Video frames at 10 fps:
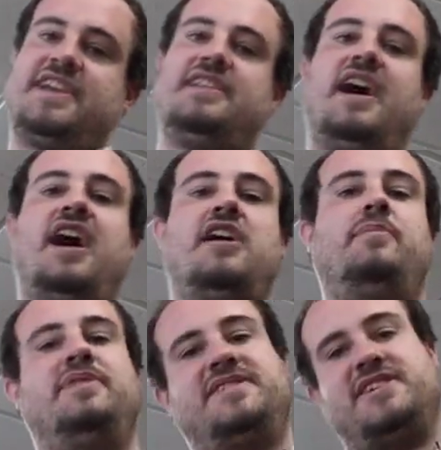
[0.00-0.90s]

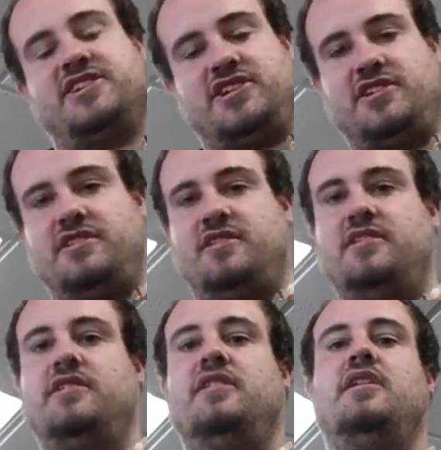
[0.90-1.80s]
entire position
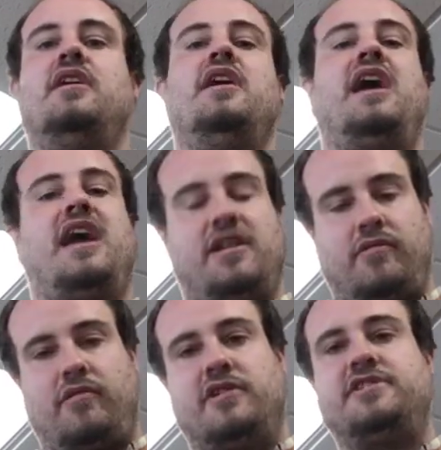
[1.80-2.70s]
in
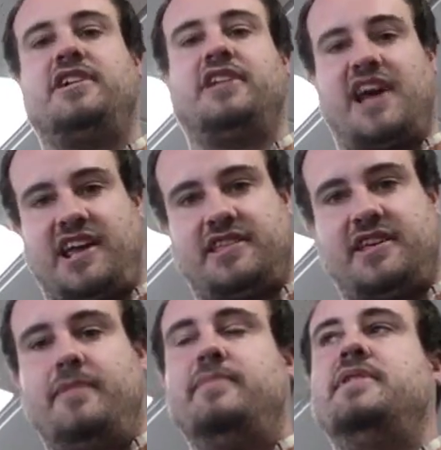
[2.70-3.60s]
order to like
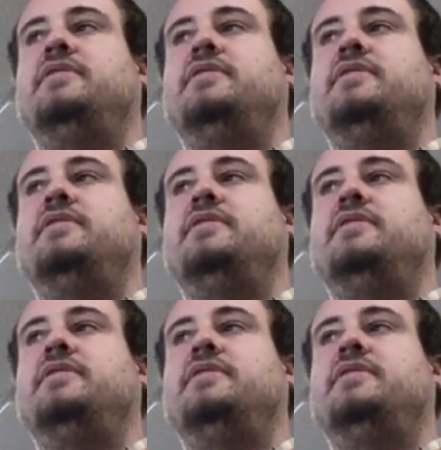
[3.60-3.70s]
them.